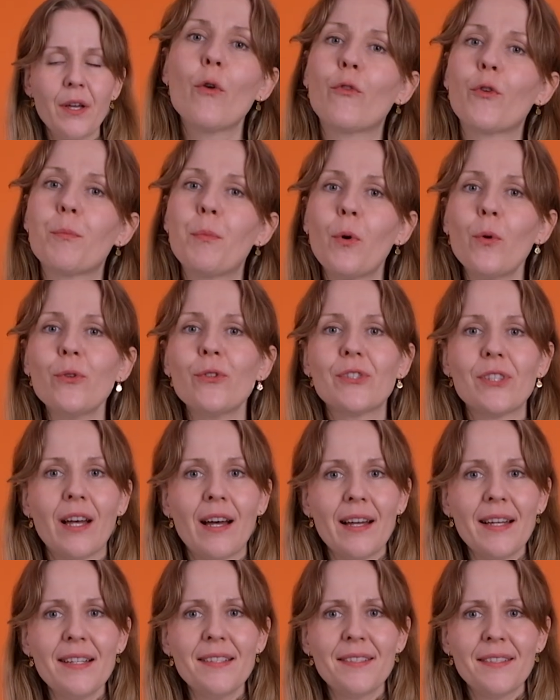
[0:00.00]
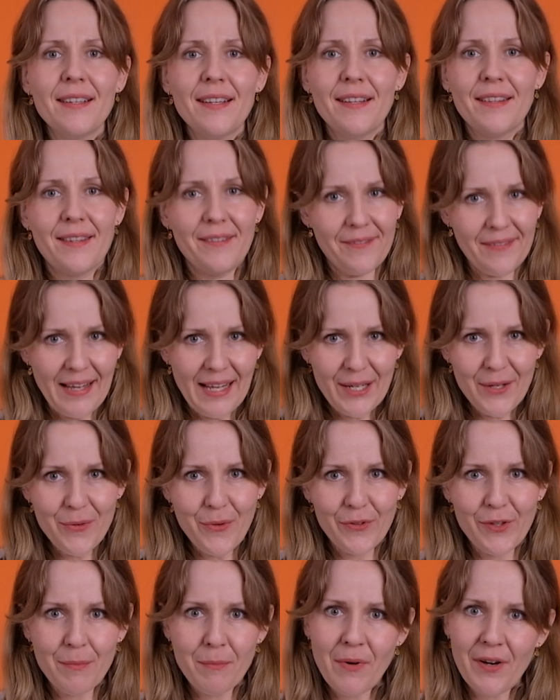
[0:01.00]
For both sides, the value
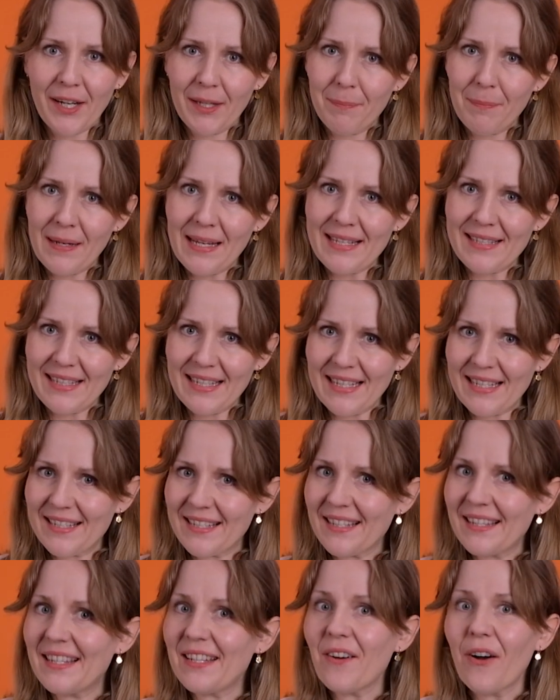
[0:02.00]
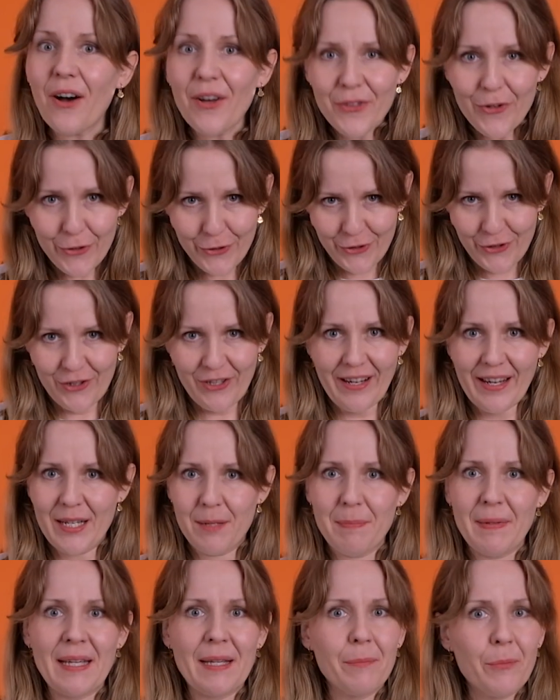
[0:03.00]
of the marketplace is the other
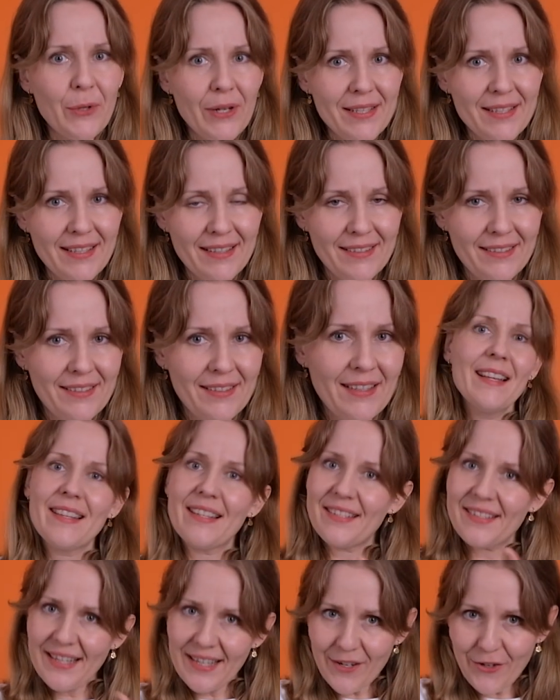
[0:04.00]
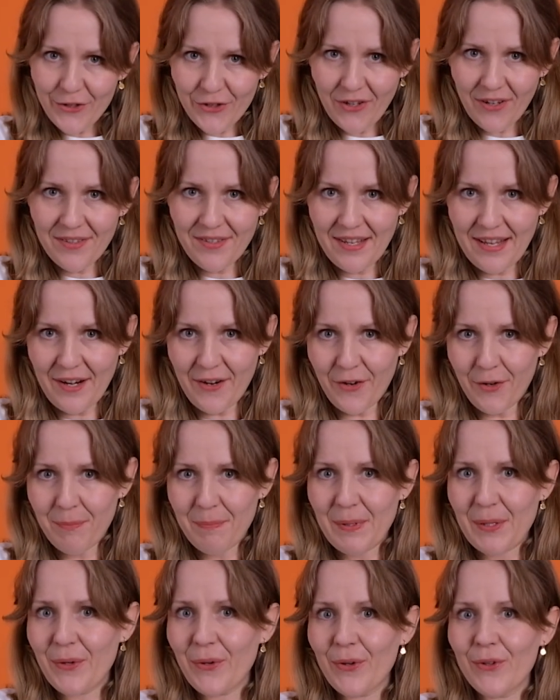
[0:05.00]
side being present. The sellers are there
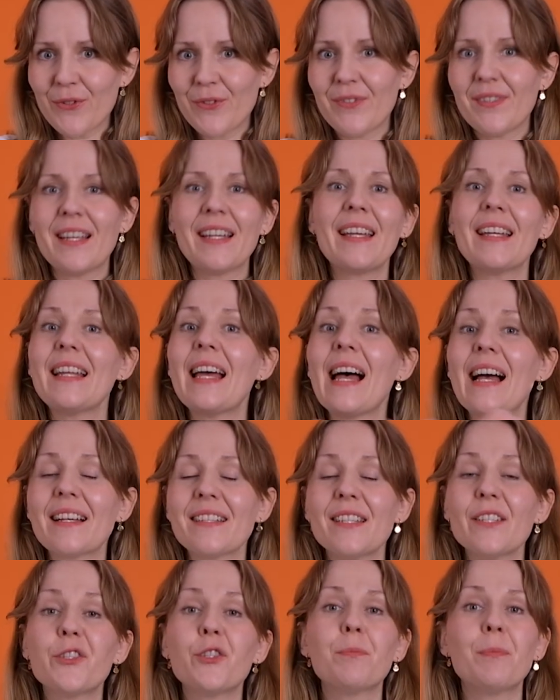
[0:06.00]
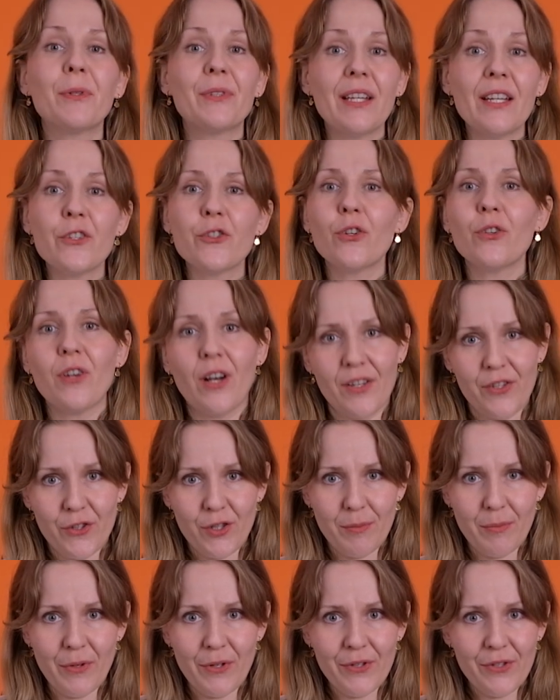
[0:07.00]
because they get access to potential
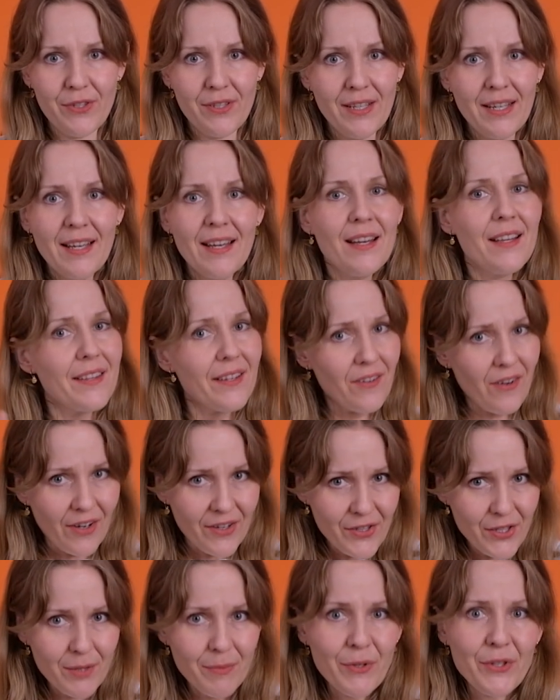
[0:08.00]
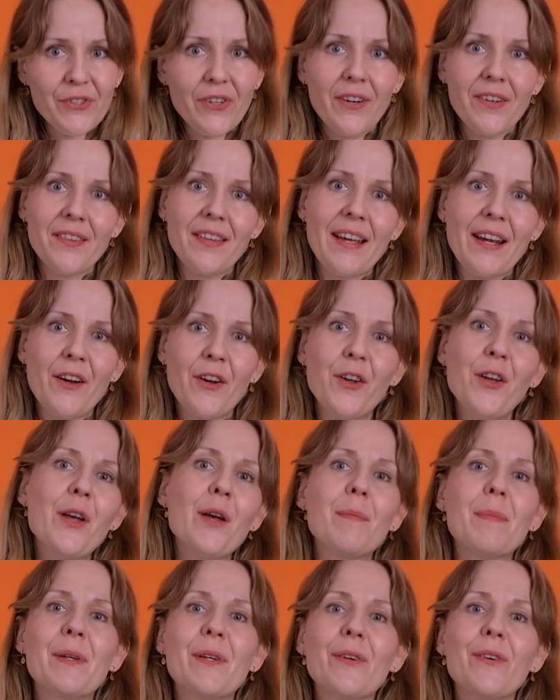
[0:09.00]
customers. The customers are there
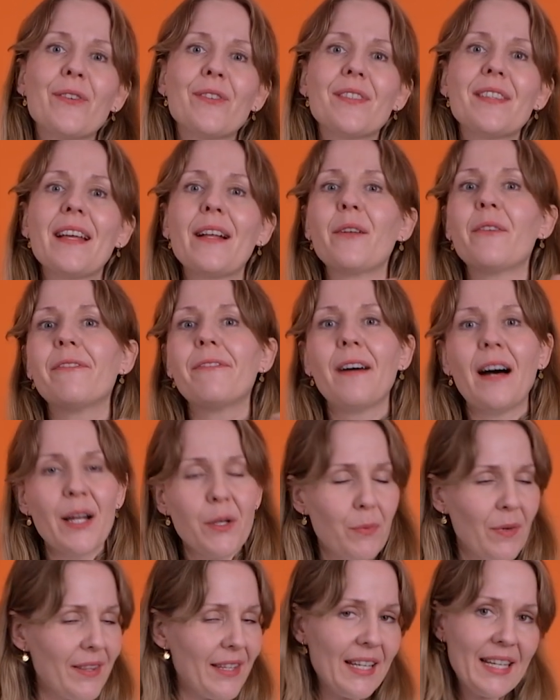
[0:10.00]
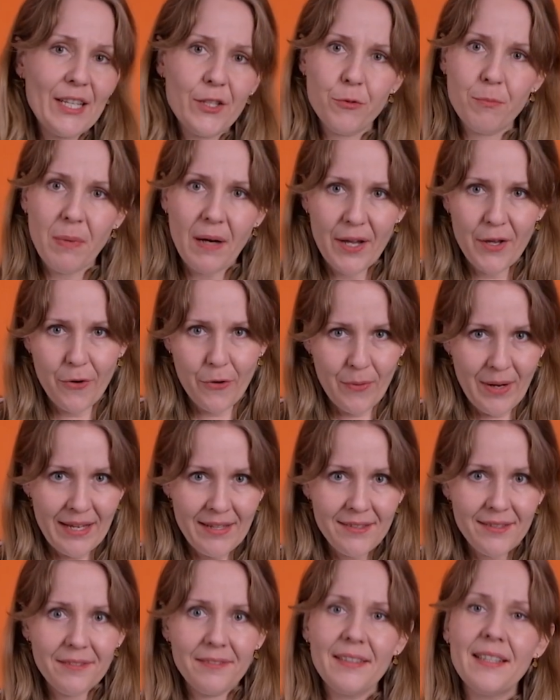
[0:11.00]
because they'll find what they need to buy or
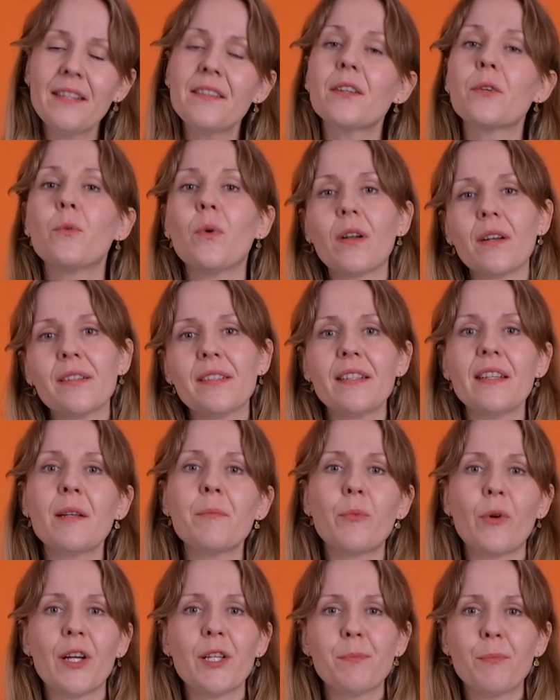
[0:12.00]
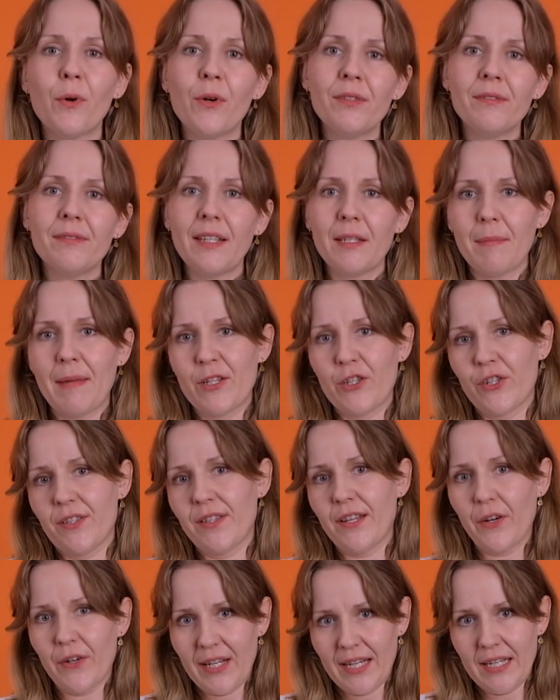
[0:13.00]
rent in the quality and price point that matches
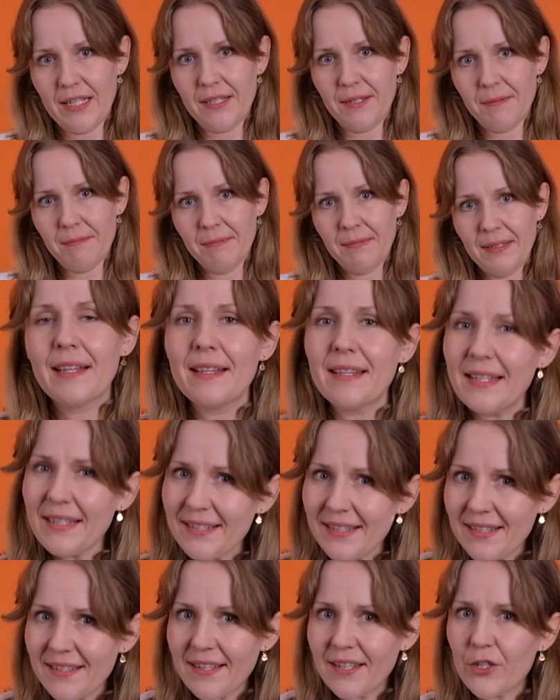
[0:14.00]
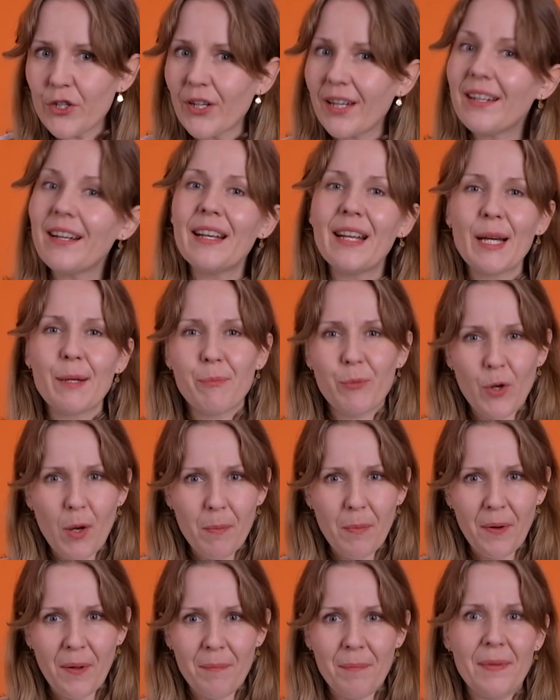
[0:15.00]
their needs. This is the chicken and egg
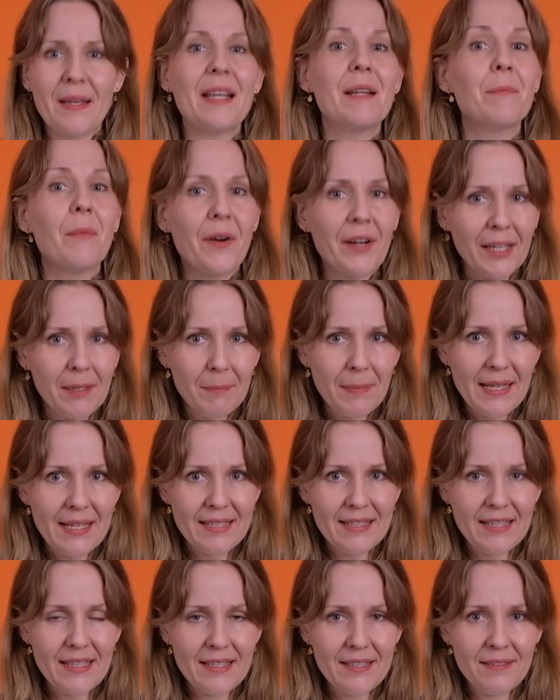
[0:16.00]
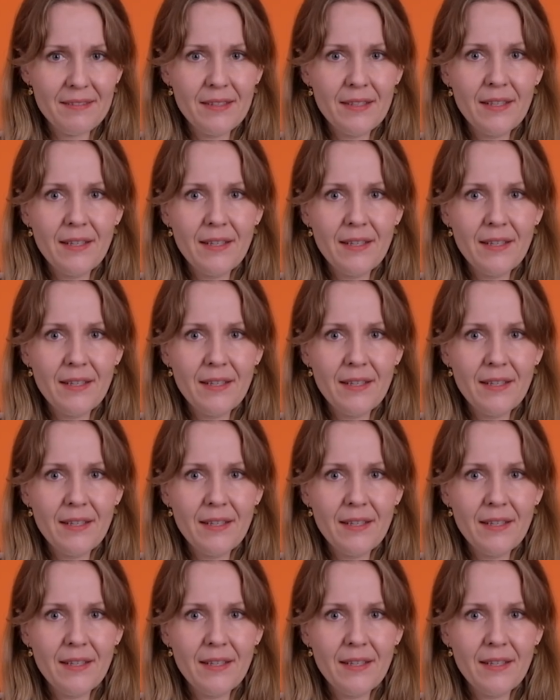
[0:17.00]
problem in marketplaces.